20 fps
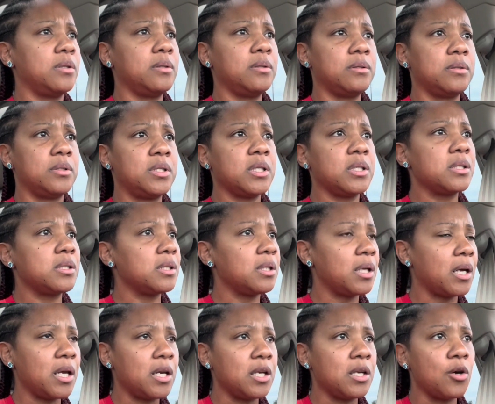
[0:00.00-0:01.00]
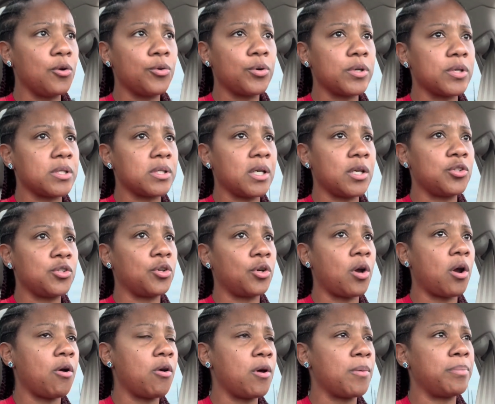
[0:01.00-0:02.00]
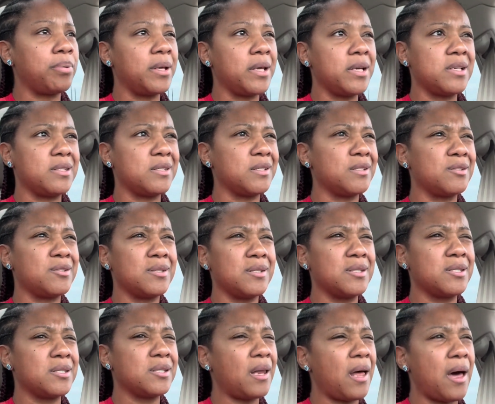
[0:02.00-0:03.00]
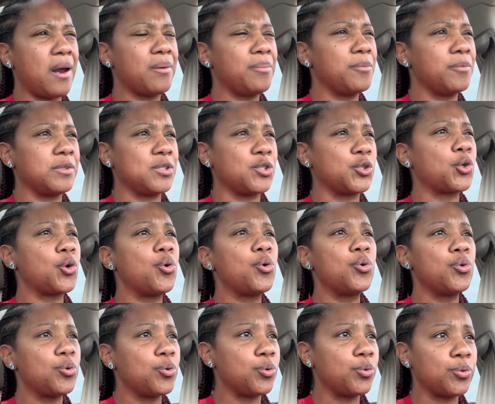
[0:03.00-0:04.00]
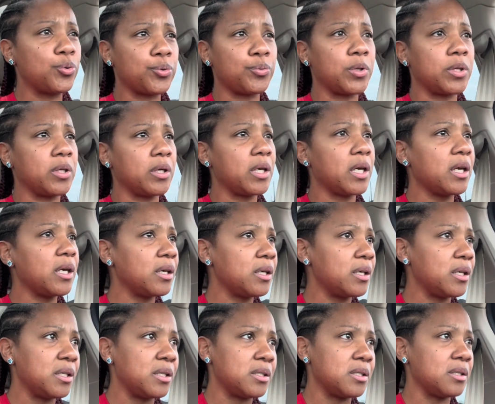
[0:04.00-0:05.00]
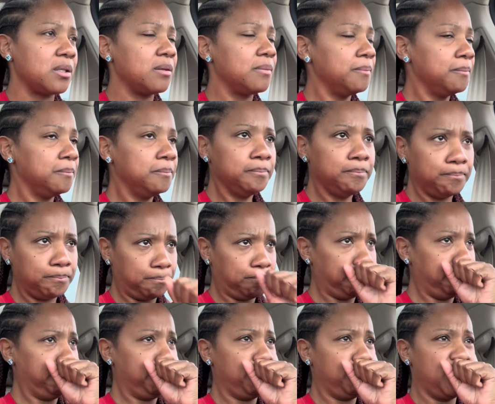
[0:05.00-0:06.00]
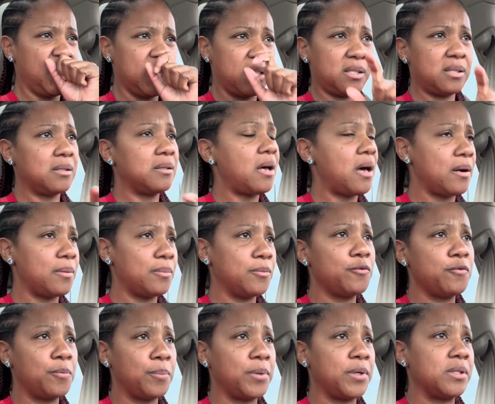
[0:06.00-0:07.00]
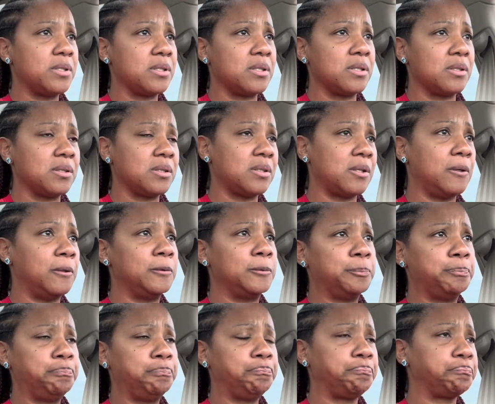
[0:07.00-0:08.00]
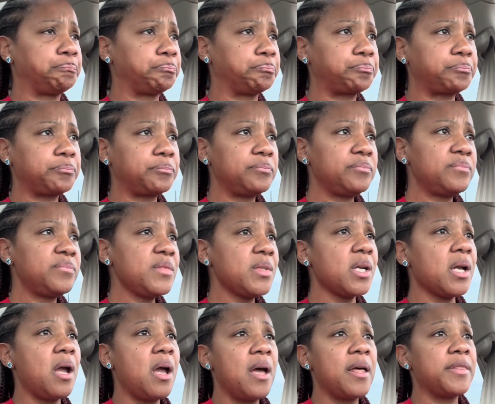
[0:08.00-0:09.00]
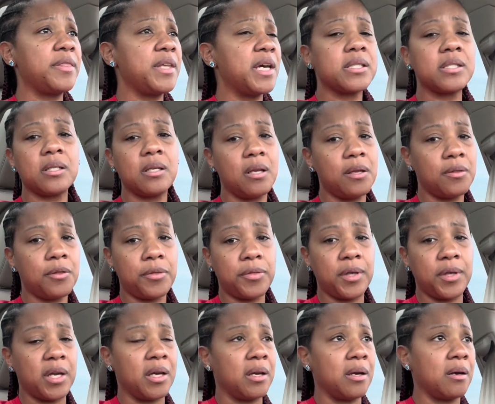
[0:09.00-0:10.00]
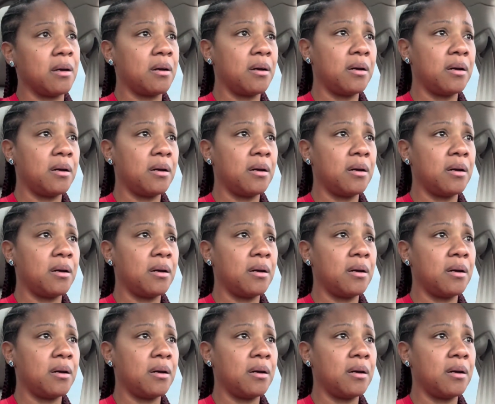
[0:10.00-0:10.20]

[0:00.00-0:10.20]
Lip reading: 60-day notice at your current place. It's a lot of schools with the kids, and it's a lot of moving pieces. So that's another thing